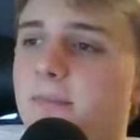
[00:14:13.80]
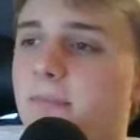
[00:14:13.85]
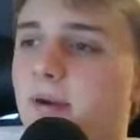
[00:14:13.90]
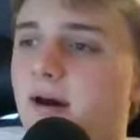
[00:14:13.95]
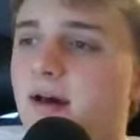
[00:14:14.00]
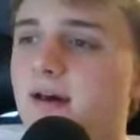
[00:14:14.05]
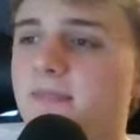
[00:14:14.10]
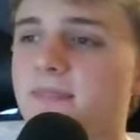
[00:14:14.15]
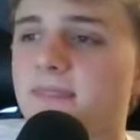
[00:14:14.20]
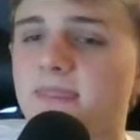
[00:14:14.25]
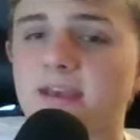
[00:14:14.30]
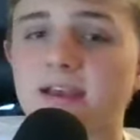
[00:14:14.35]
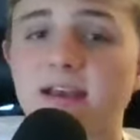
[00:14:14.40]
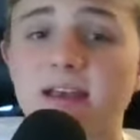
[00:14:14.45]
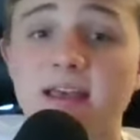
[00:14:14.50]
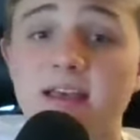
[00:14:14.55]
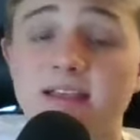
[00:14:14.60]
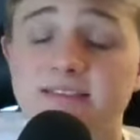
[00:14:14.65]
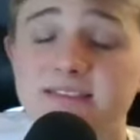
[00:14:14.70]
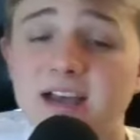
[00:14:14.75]
but
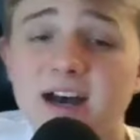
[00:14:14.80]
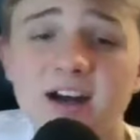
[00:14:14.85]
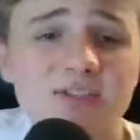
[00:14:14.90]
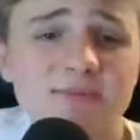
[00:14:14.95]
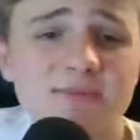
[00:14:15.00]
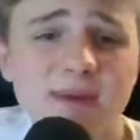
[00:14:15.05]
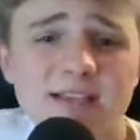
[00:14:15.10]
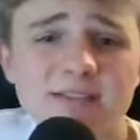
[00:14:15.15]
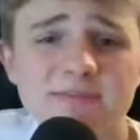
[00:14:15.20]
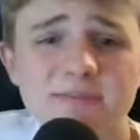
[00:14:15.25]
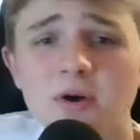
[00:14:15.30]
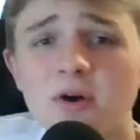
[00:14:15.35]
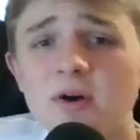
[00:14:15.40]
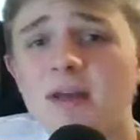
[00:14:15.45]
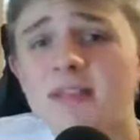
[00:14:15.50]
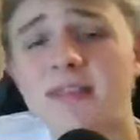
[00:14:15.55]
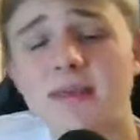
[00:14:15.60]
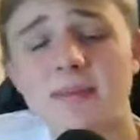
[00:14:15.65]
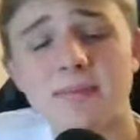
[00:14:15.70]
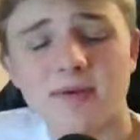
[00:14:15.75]
it's college basketball
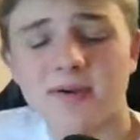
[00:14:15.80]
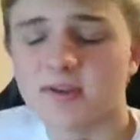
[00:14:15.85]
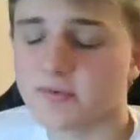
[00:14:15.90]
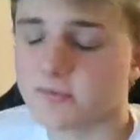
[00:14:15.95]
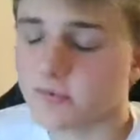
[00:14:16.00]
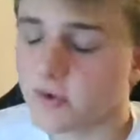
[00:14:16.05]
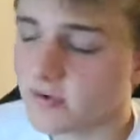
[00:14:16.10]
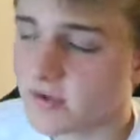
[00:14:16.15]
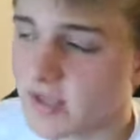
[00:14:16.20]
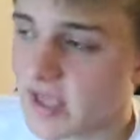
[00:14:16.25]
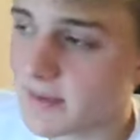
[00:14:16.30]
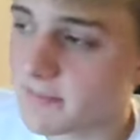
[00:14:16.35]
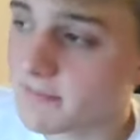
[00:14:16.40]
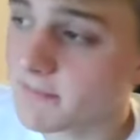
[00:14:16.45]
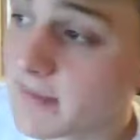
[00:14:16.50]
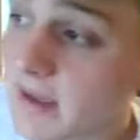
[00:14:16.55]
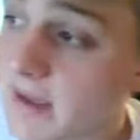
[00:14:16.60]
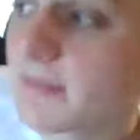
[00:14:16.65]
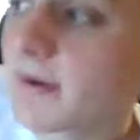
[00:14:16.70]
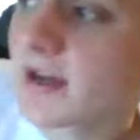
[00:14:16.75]
and they play the road game.
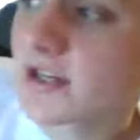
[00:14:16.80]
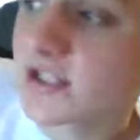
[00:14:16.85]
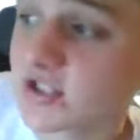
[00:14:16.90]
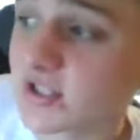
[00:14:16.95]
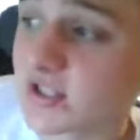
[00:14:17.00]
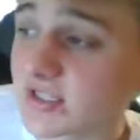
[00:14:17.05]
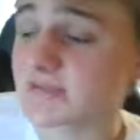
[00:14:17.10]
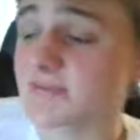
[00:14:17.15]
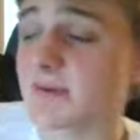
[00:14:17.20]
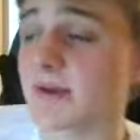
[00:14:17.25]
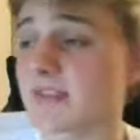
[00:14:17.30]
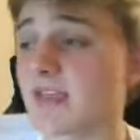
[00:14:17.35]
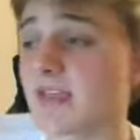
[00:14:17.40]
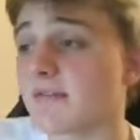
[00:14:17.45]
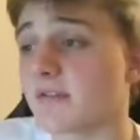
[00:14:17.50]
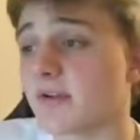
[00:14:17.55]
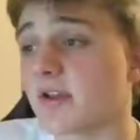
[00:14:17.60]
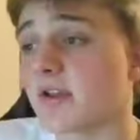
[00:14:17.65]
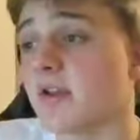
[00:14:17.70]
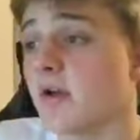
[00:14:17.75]
Maybe I should expect
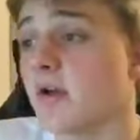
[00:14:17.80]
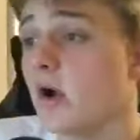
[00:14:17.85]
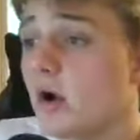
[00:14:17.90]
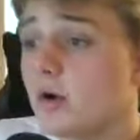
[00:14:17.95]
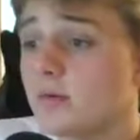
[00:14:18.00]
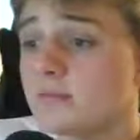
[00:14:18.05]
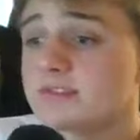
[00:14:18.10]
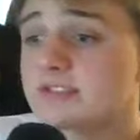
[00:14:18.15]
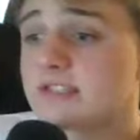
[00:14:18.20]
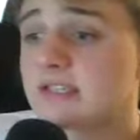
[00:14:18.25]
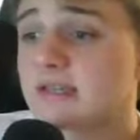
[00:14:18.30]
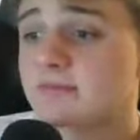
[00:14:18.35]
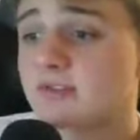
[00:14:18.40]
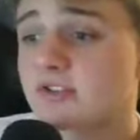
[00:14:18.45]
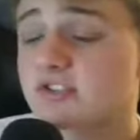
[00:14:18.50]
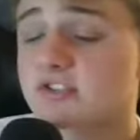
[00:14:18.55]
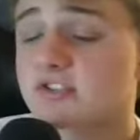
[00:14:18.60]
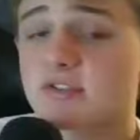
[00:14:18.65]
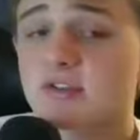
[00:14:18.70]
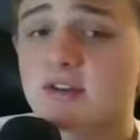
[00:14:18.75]
every home team
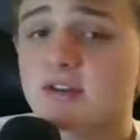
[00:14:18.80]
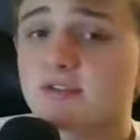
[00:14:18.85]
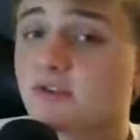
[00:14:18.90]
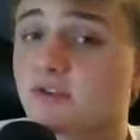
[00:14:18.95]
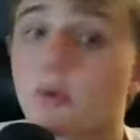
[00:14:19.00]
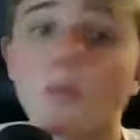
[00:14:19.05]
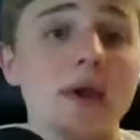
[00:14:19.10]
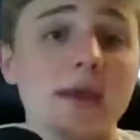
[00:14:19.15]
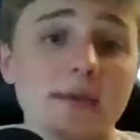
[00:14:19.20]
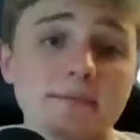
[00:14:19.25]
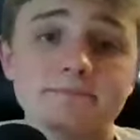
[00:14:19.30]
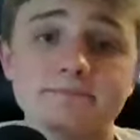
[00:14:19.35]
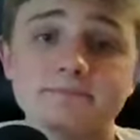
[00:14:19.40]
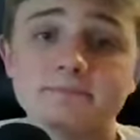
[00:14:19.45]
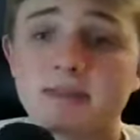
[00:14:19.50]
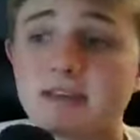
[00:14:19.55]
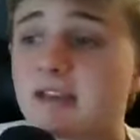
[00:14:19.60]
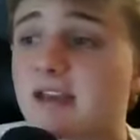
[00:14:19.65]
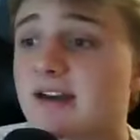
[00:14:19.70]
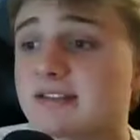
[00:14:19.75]
just to win
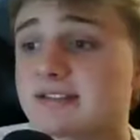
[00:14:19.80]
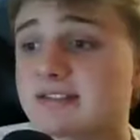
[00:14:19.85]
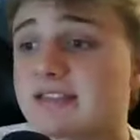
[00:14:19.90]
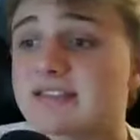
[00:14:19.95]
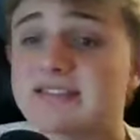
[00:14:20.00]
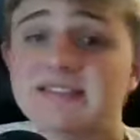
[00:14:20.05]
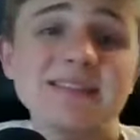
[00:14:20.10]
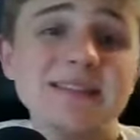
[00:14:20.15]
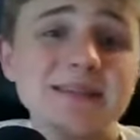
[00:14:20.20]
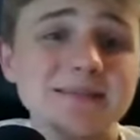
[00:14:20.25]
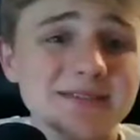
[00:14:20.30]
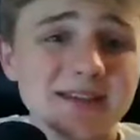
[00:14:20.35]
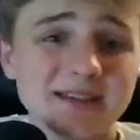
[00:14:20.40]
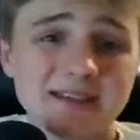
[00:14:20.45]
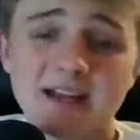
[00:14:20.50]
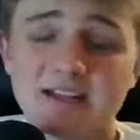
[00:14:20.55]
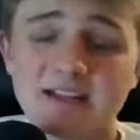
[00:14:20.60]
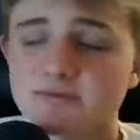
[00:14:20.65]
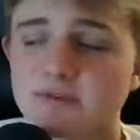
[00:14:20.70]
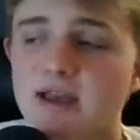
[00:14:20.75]
because it seems like
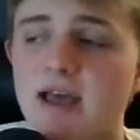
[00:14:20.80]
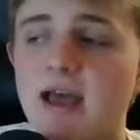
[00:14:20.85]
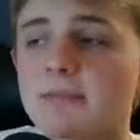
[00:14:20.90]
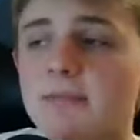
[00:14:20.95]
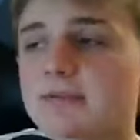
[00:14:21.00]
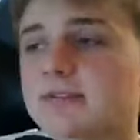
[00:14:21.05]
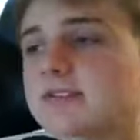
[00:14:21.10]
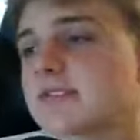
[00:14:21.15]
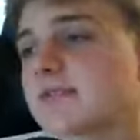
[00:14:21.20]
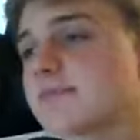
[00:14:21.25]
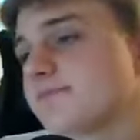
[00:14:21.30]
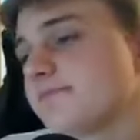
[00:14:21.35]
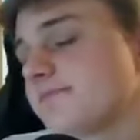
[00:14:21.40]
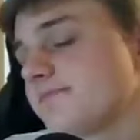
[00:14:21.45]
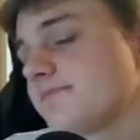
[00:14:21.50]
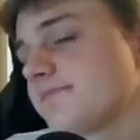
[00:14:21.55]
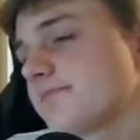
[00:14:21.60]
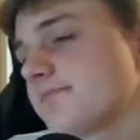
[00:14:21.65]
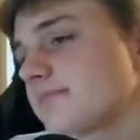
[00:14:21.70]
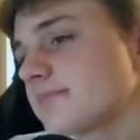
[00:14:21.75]
that's what happens.
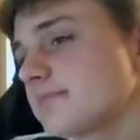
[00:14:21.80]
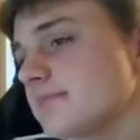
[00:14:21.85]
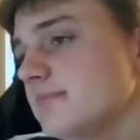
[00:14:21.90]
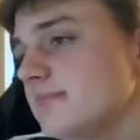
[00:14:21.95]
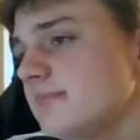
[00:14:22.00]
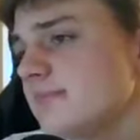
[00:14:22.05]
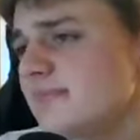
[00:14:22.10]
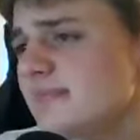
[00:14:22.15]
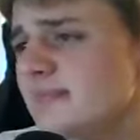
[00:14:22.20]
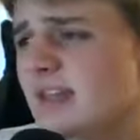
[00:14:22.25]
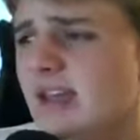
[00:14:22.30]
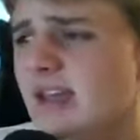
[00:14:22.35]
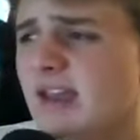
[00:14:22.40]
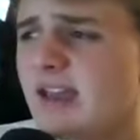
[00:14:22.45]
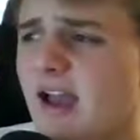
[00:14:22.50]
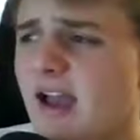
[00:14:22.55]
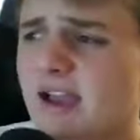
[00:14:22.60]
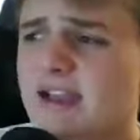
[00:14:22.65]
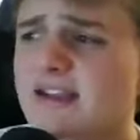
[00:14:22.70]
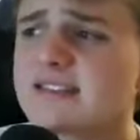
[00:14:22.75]

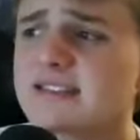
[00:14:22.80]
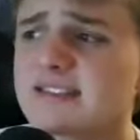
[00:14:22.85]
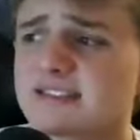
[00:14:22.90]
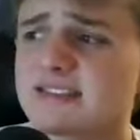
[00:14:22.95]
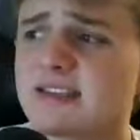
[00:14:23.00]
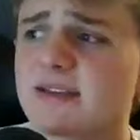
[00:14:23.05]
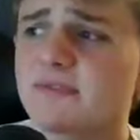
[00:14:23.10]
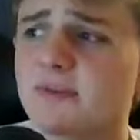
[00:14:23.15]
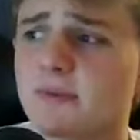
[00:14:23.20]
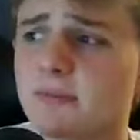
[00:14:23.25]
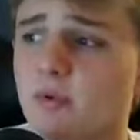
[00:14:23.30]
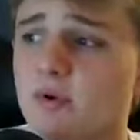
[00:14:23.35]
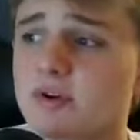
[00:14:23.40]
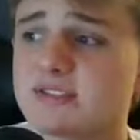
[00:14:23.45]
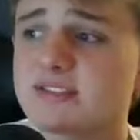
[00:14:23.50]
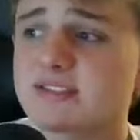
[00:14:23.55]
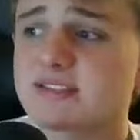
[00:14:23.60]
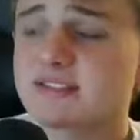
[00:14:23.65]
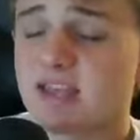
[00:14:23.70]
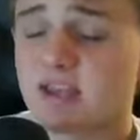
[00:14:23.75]
I guess except for
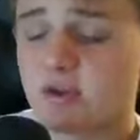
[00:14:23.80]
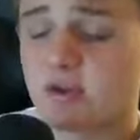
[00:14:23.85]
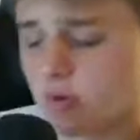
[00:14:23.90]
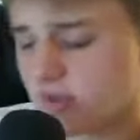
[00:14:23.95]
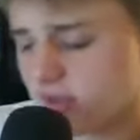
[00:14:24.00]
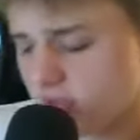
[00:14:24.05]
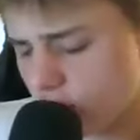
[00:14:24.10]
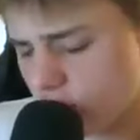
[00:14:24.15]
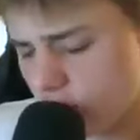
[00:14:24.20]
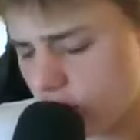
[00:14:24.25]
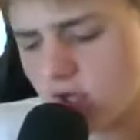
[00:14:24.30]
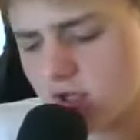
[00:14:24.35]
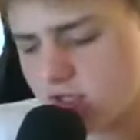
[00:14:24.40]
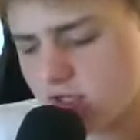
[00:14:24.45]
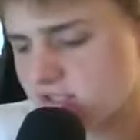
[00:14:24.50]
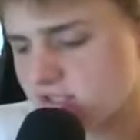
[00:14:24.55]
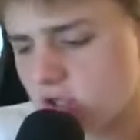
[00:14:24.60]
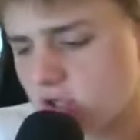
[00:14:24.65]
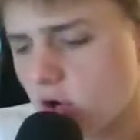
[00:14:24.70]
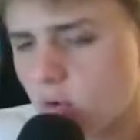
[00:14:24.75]
Boise State, who had the
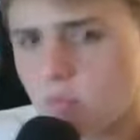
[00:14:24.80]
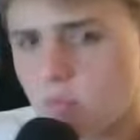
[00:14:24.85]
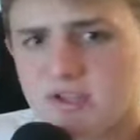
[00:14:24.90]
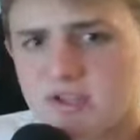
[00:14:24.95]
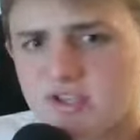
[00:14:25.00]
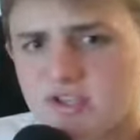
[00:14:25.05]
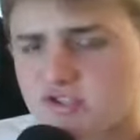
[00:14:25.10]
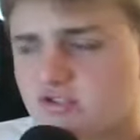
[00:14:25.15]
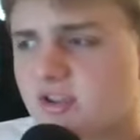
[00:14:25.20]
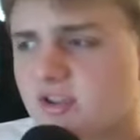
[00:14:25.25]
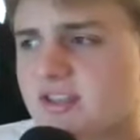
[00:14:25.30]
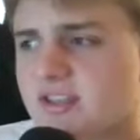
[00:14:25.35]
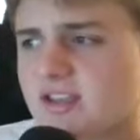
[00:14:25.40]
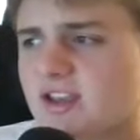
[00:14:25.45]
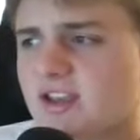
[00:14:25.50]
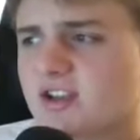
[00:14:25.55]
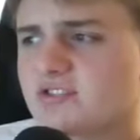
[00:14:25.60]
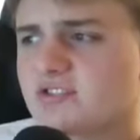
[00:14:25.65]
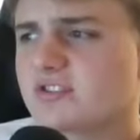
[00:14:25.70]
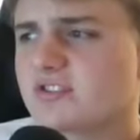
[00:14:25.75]
longest home winning streak in the
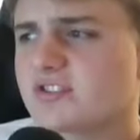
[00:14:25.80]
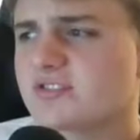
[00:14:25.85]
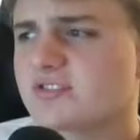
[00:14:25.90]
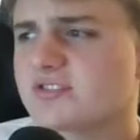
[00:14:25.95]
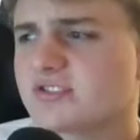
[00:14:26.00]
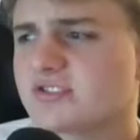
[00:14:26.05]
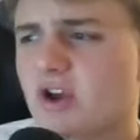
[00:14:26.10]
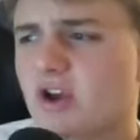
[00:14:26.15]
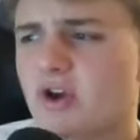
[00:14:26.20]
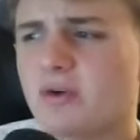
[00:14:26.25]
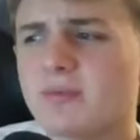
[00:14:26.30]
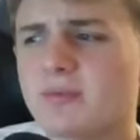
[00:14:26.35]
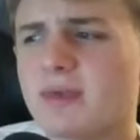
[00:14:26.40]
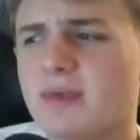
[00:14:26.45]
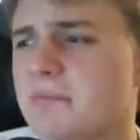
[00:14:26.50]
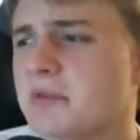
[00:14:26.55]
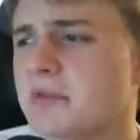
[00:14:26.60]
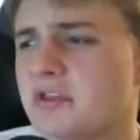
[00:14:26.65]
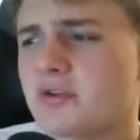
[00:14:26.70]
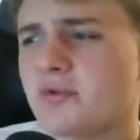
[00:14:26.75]
country, loses a home
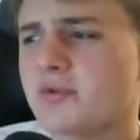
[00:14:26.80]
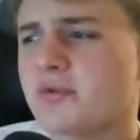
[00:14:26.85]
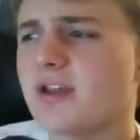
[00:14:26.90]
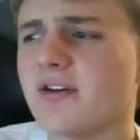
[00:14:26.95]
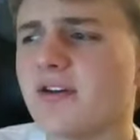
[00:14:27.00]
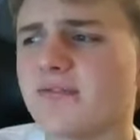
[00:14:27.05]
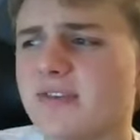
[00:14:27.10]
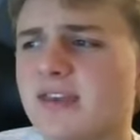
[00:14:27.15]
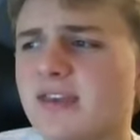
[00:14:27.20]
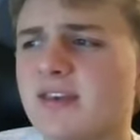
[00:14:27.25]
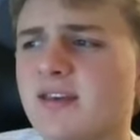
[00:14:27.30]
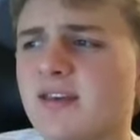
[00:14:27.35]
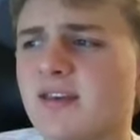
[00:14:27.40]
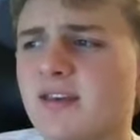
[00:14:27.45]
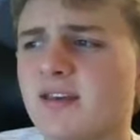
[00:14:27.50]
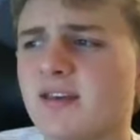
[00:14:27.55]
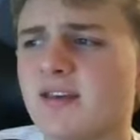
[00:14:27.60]
game at UNLV.